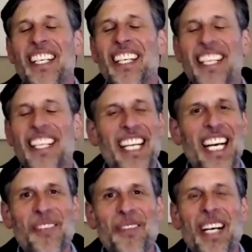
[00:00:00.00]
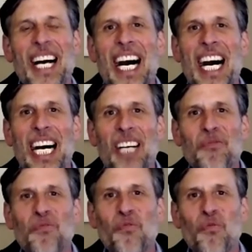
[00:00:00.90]
Yeah.
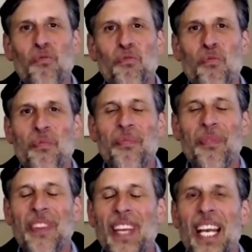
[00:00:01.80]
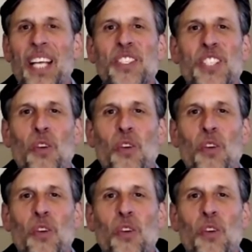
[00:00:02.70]
Um, so